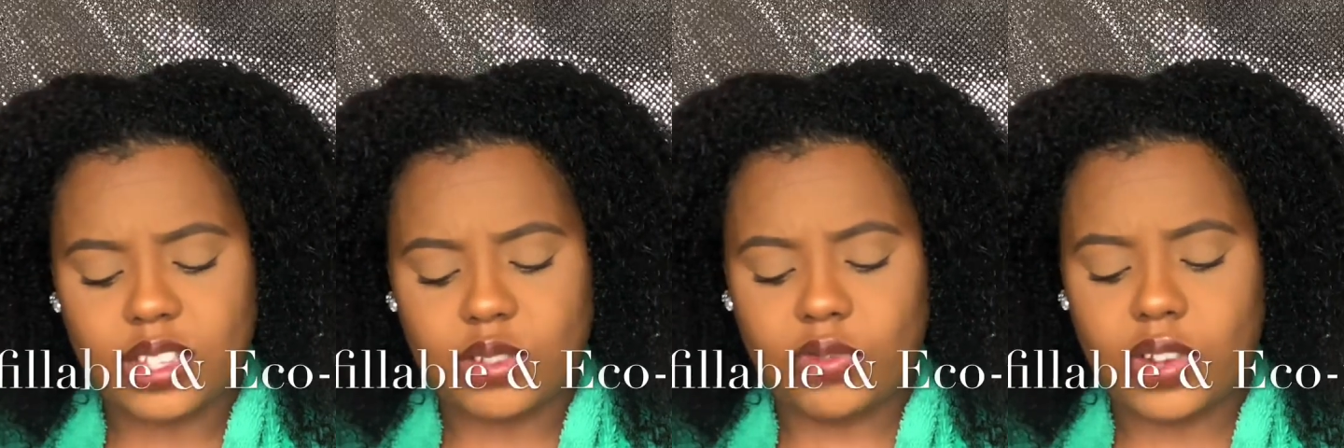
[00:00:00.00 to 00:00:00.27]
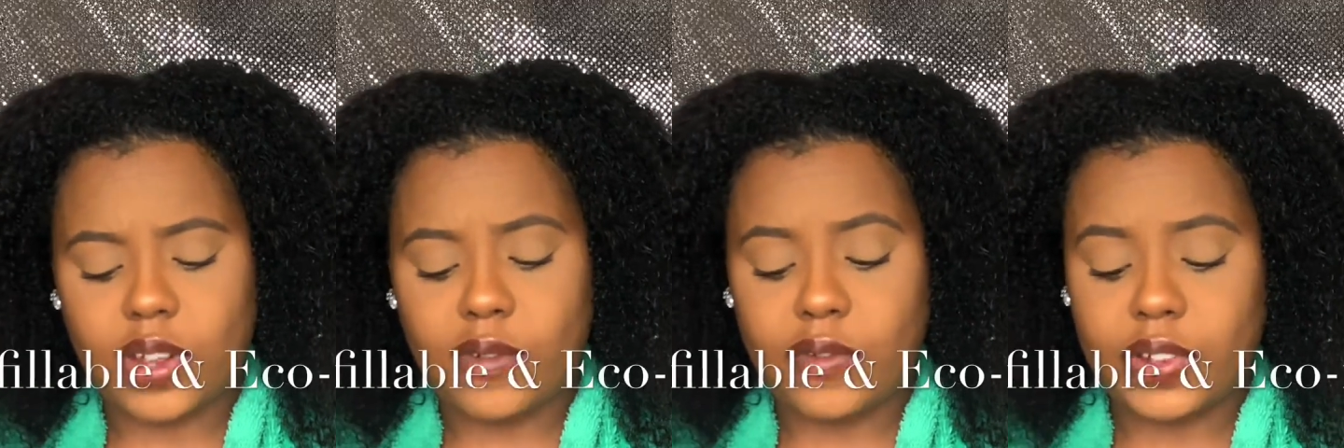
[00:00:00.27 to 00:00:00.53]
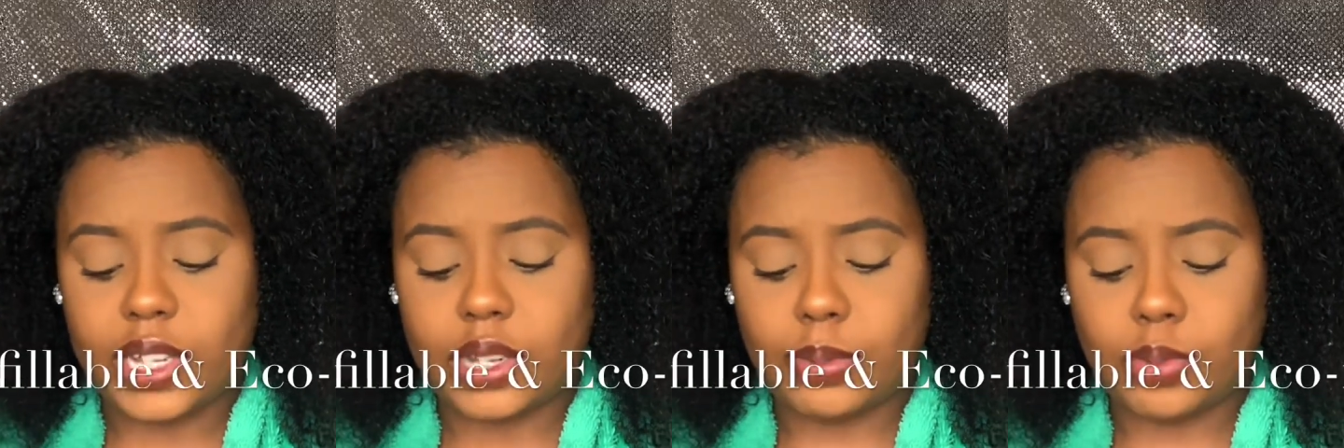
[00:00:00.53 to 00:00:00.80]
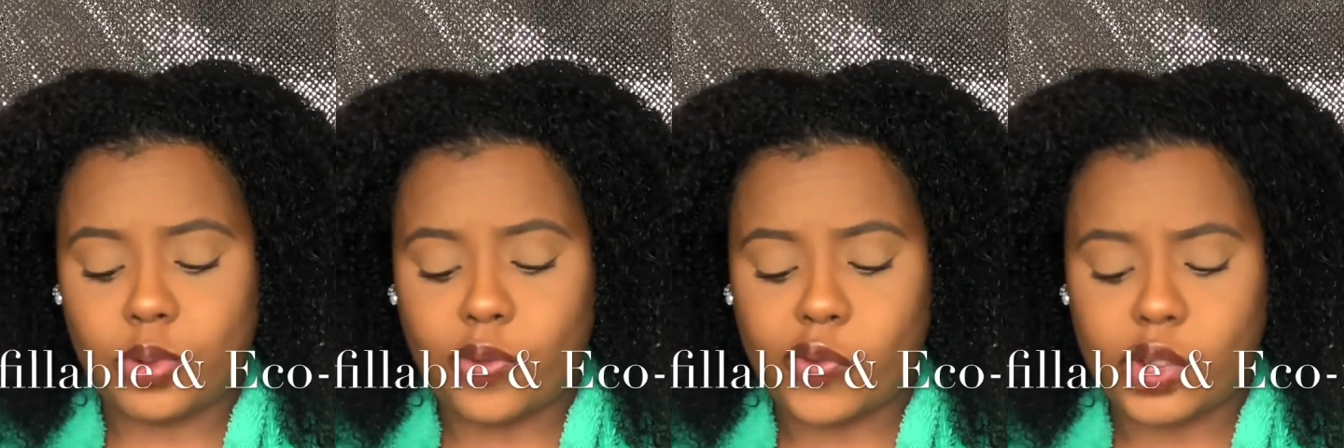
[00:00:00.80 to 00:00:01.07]

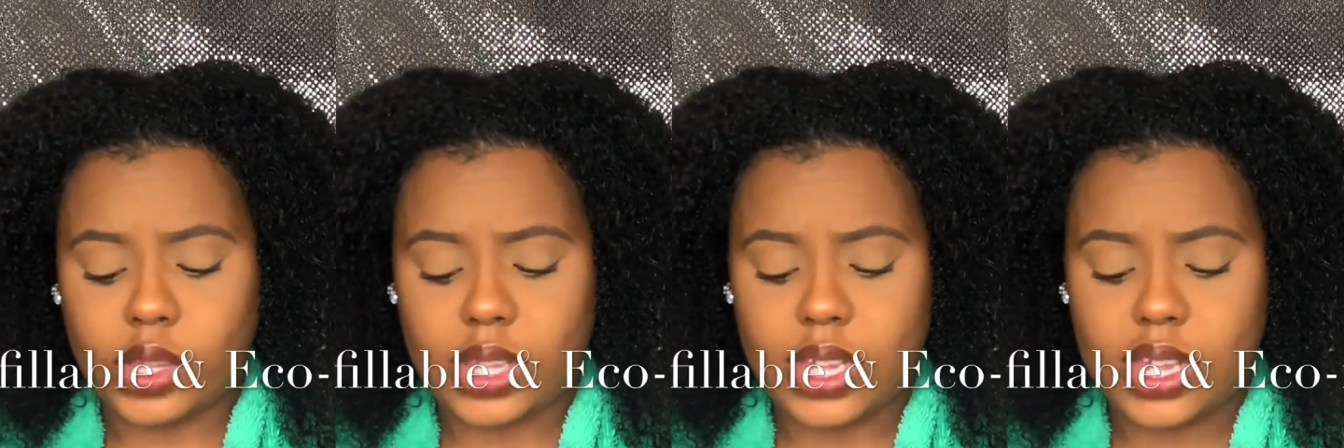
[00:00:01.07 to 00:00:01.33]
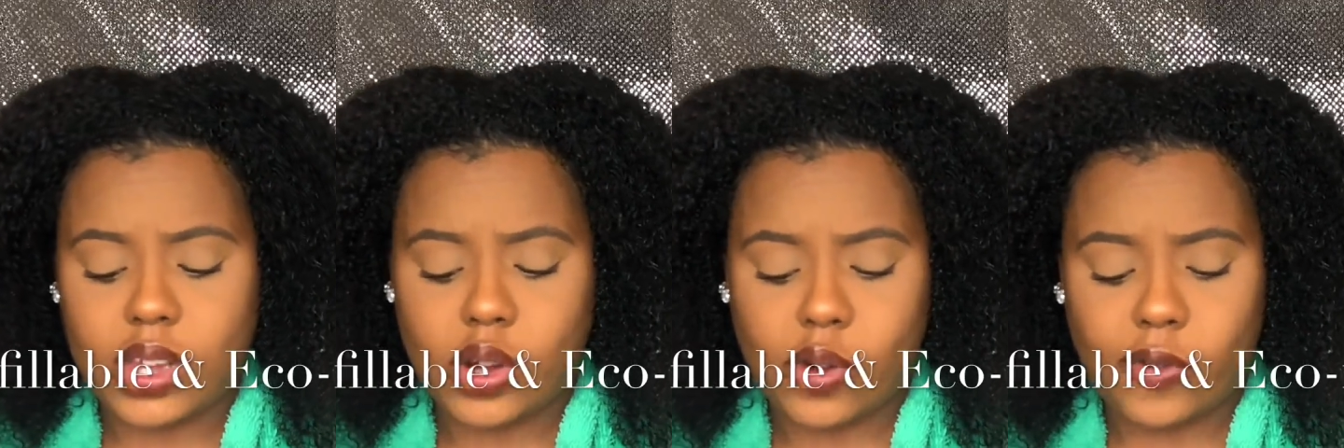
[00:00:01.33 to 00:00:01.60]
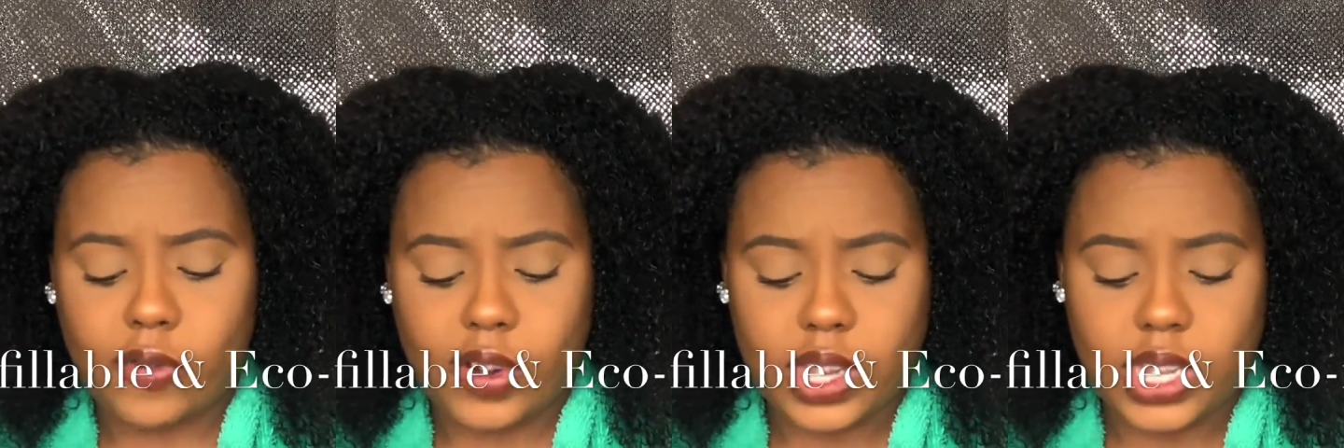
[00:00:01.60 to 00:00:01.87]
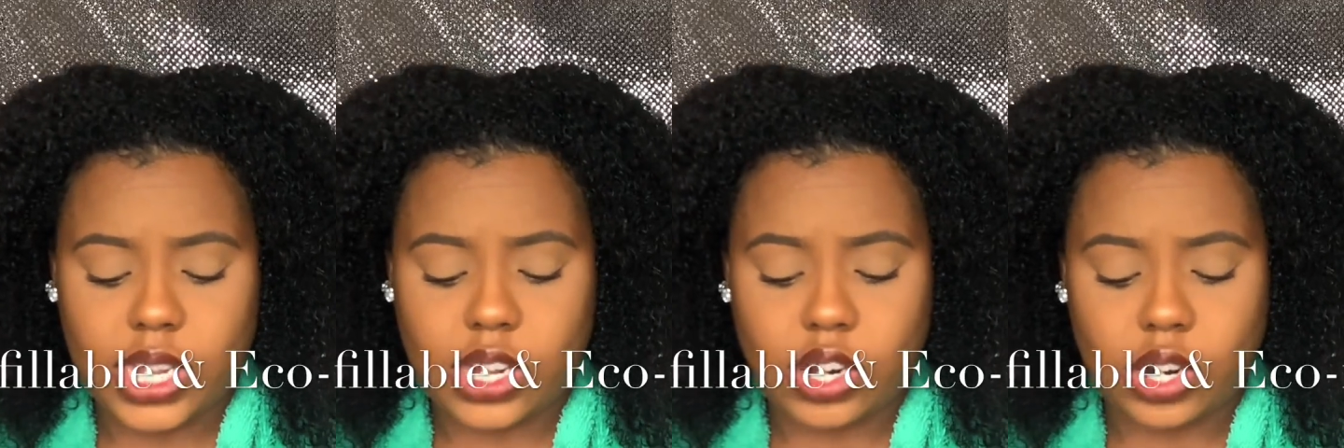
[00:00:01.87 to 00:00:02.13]
refillable for the
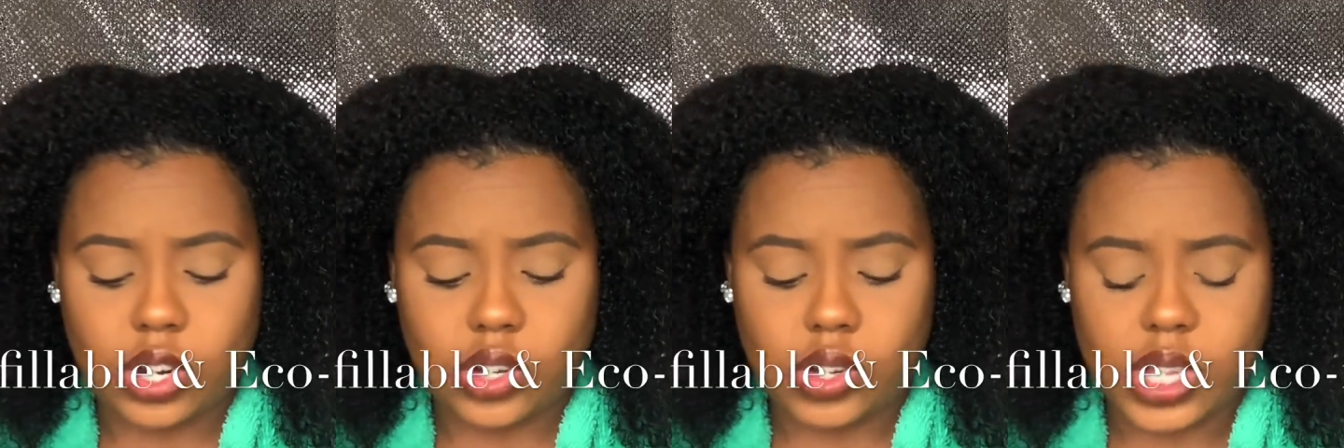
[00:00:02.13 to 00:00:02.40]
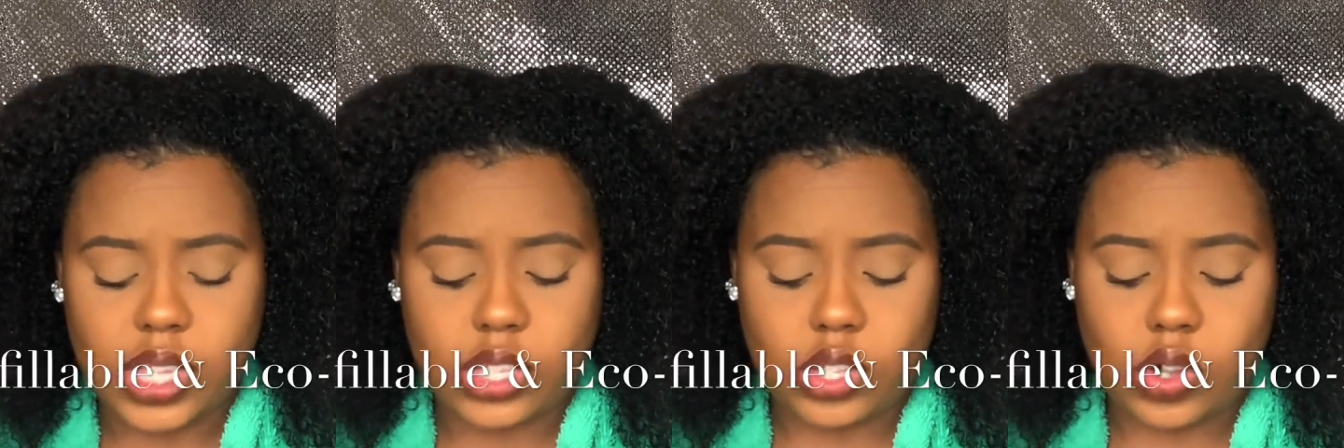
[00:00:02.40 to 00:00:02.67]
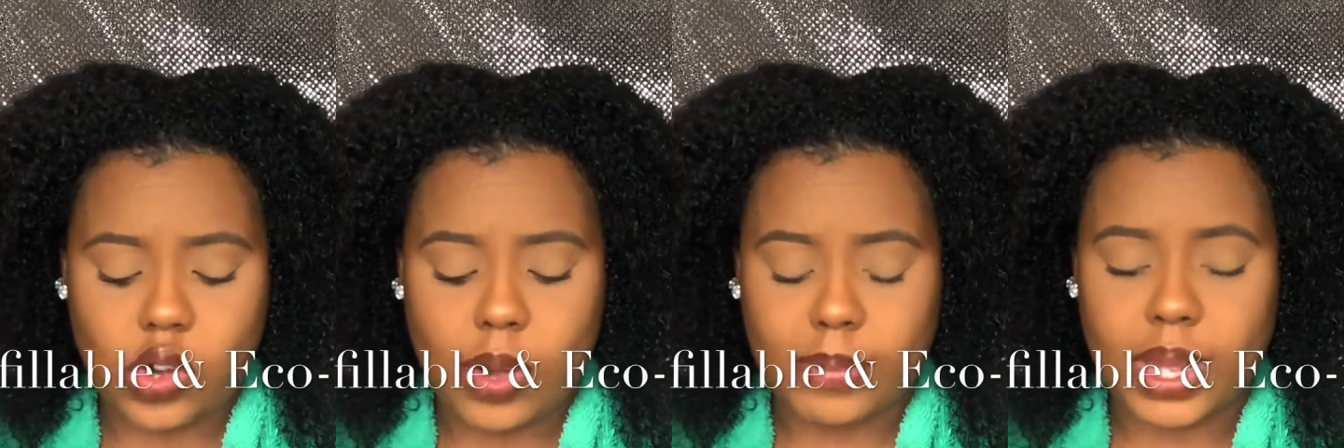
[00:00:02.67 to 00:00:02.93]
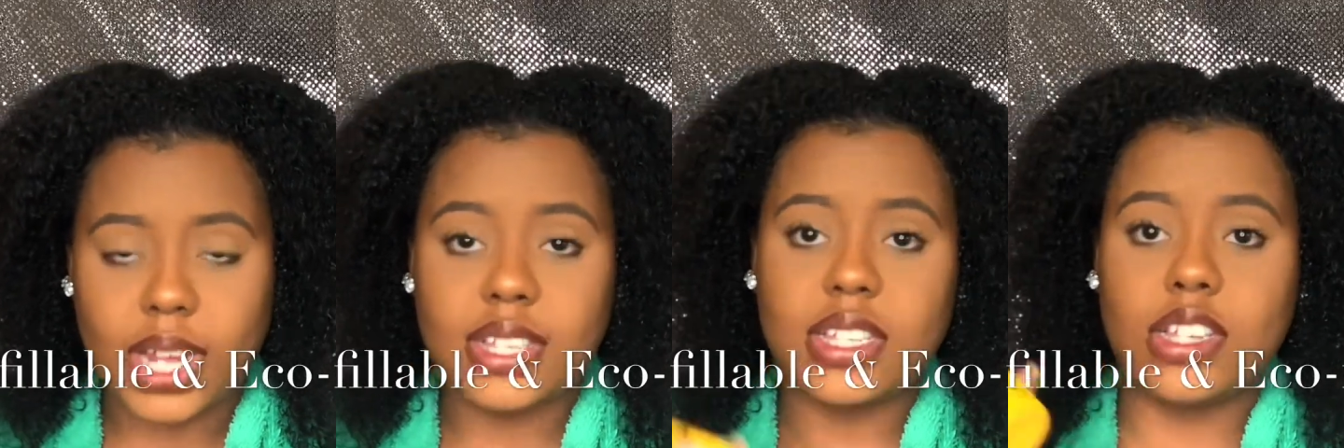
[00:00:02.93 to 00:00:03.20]
eco-friendly curly. So I'm
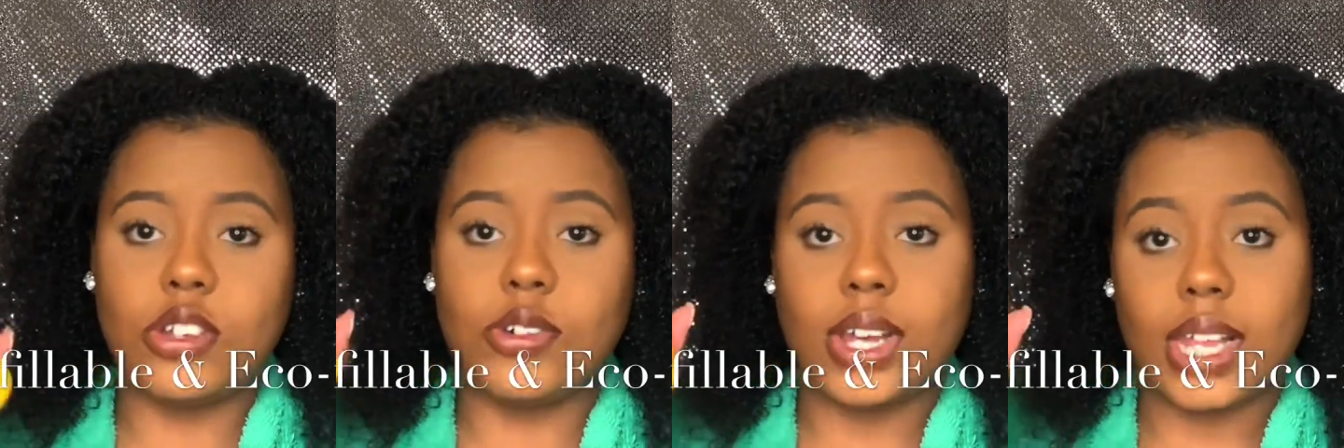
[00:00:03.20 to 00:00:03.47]
guessing you could